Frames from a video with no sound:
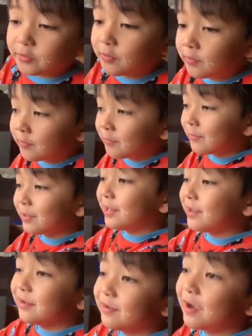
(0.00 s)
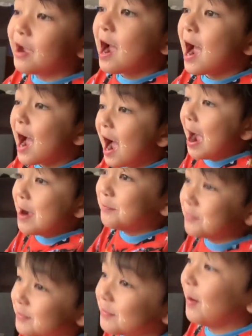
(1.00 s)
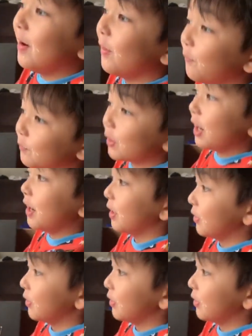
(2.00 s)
to you. Happy birthday